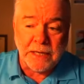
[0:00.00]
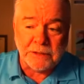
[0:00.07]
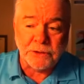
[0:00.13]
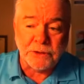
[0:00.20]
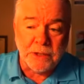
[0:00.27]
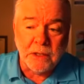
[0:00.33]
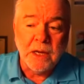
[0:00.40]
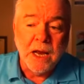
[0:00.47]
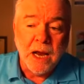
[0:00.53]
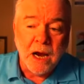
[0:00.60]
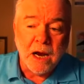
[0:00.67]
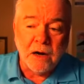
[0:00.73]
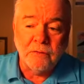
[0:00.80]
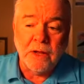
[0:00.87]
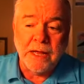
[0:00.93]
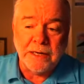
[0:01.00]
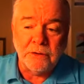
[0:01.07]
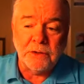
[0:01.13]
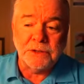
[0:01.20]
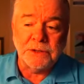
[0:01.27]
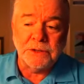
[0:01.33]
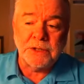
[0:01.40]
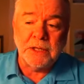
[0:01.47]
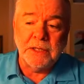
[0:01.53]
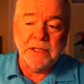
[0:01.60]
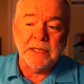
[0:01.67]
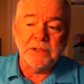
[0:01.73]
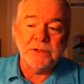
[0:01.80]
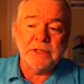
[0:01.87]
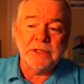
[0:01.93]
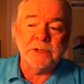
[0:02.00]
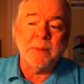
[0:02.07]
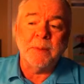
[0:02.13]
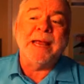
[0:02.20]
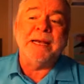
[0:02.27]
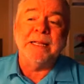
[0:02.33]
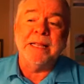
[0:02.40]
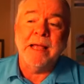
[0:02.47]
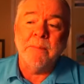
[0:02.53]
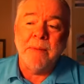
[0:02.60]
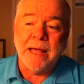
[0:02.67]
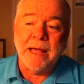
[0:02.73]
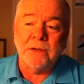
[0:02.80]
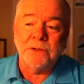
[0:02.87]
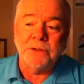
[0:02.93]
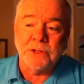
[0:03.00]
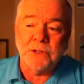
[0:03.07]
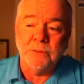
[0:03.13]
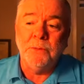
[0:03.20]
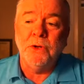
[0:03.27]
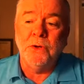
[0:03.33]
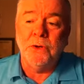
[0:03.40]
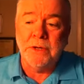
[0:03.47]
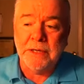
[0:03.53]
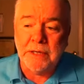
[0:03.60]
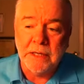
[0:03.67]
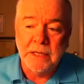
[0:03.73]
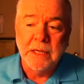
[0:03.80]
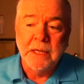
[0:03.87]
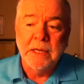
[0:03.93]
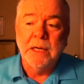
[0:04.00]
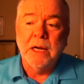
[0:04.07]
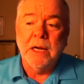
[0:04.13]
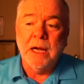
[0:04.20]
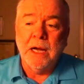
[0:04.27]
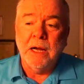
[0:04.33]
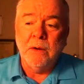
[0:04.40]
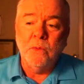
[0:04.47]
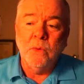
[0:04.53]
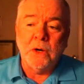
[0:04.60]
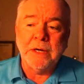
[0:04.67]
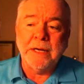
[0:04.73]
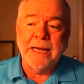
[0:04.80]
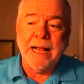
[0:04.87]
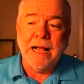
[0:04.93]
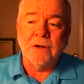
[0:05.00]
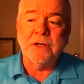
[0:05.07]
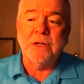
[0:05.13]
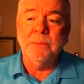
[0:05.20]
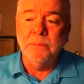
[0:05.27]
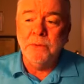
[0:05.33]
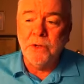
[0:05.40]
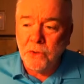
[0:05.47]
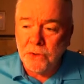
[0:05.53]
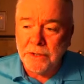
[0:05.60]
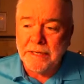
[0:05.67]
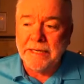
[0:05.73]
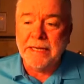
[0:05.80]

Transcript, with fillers: Actually, Harville Hendrix uh, has expanded that model to community, uh, working out community